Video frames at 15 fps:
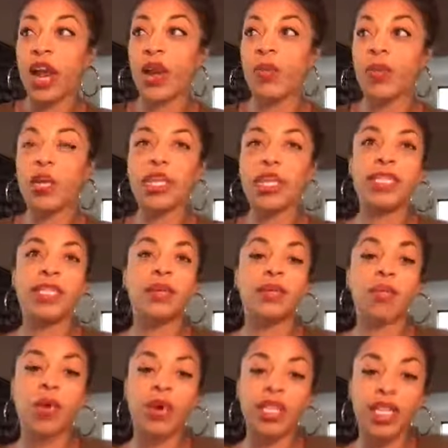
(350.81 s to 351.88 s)
I realize the
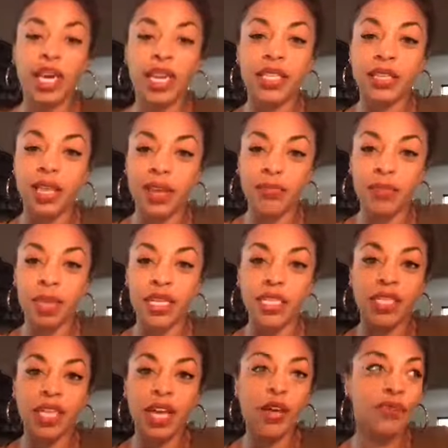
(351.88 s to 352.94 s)
more that I love
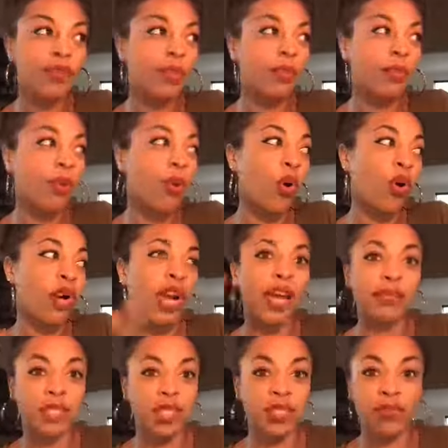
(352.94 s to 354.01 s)
myself, the more
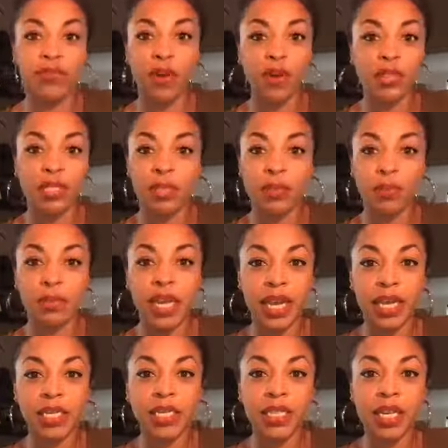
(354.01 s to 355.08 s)
everything falls into
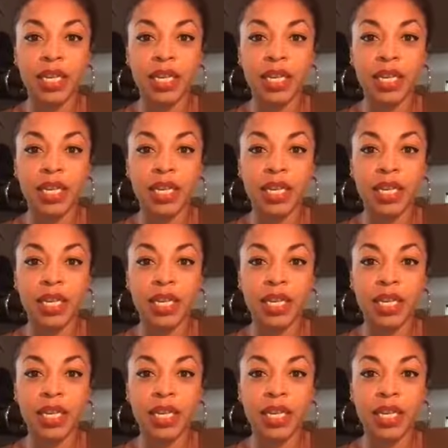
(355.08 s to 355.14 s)
place.